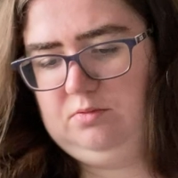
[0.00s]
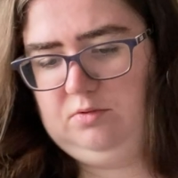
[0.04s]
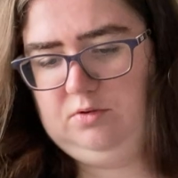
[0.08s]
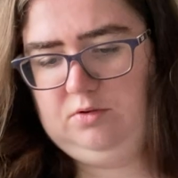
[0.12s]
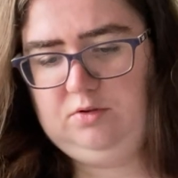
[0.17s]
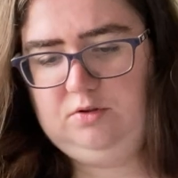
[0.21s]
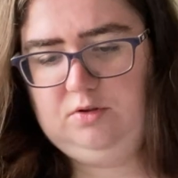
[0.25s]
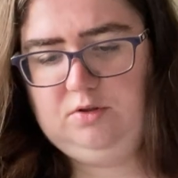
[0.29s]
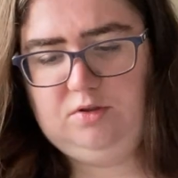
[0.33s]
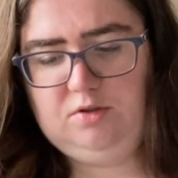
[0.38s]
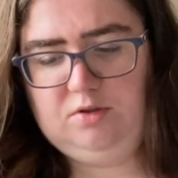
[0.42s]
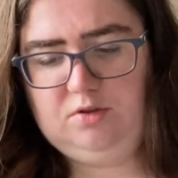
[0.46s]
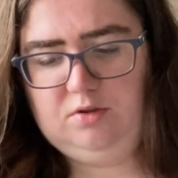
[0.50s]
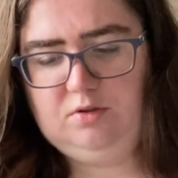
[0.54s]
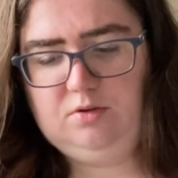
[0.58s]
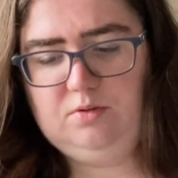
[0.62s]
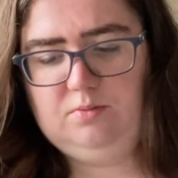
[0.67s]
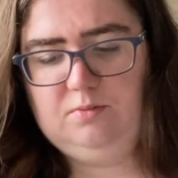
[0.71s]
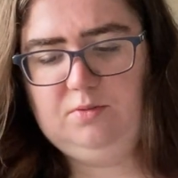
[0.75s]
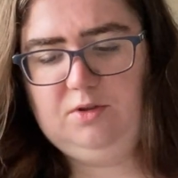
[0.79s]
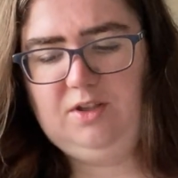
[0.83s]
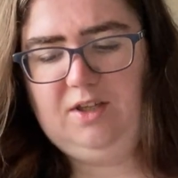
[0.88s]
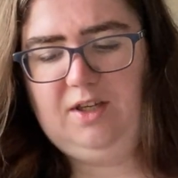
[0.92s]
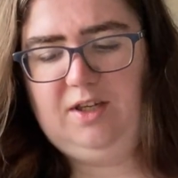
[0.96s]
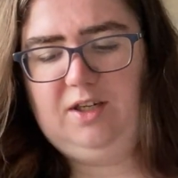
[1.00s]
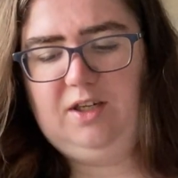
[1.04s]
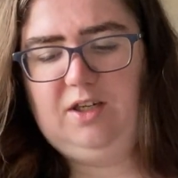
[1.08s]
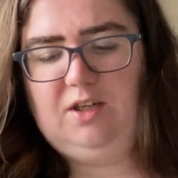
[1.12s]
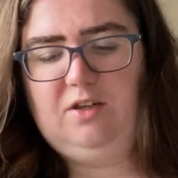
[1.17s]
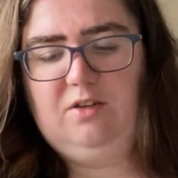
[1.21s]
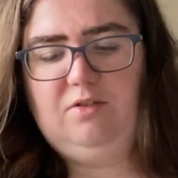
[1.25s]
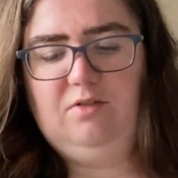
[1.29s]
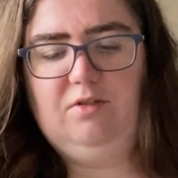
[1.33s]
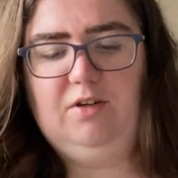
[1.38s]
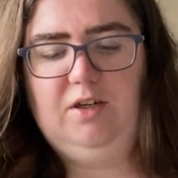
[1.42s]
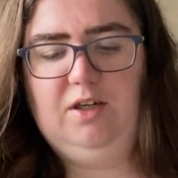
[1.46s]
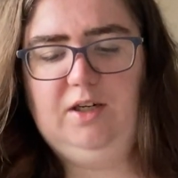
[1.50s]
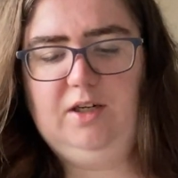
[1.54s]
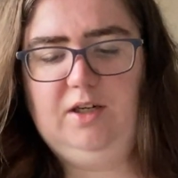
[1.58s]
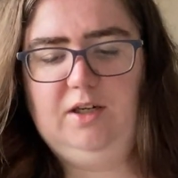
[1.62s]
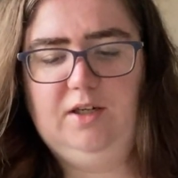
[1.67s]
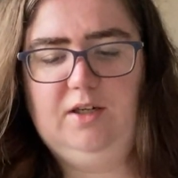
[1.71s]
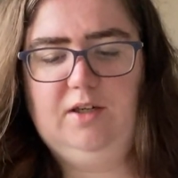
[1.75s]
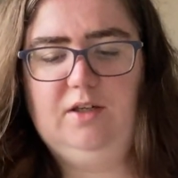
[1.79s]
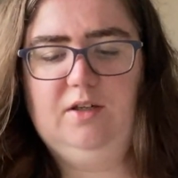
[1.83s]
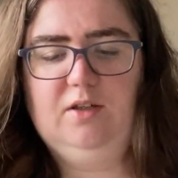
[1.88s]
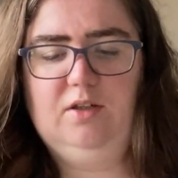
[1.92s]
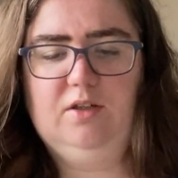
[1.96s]
want some like
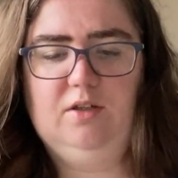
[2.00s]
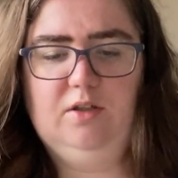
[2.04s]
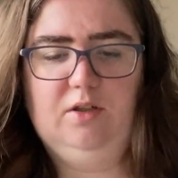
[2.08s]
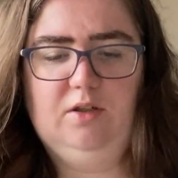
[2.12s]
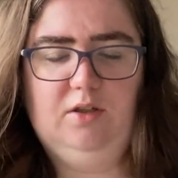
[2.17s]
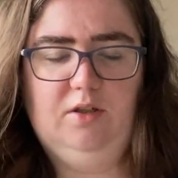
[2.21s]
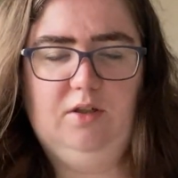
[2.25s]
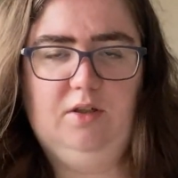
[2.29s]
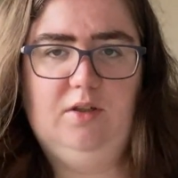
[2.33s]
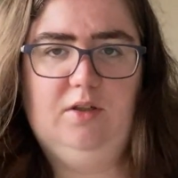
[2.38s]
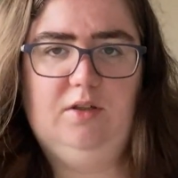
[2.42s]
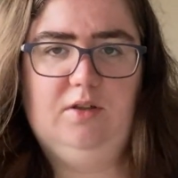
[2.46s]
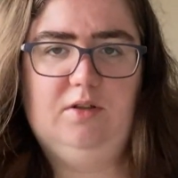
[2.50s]
grey or